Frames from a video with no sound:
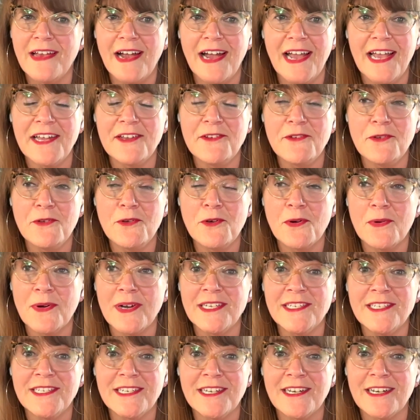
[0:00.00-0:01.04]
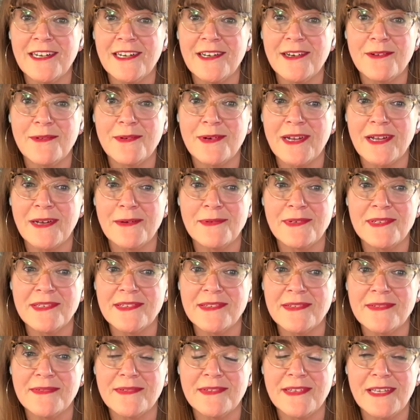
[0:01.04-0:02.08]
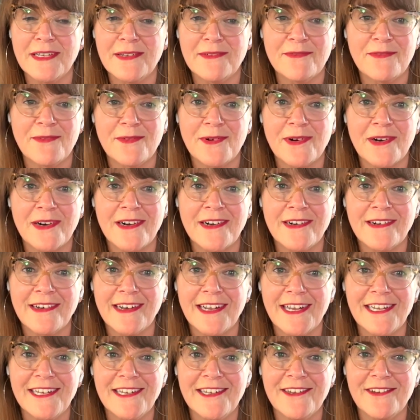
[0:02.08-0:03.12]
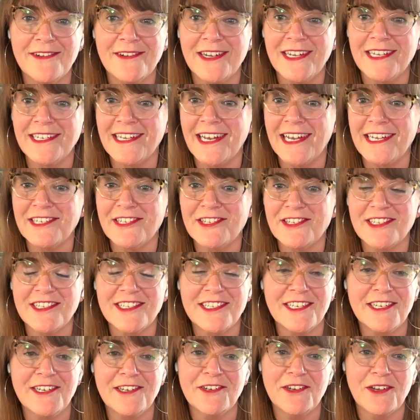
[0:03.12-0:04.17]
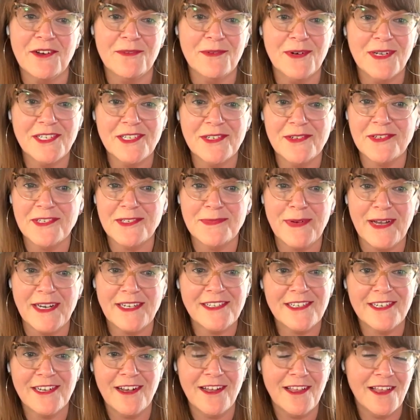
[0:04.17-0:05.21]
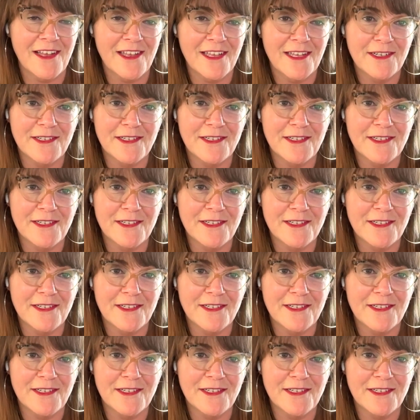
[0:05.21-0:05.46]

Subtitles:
I had no idea what I was in for. I just didn't know what to expect at all.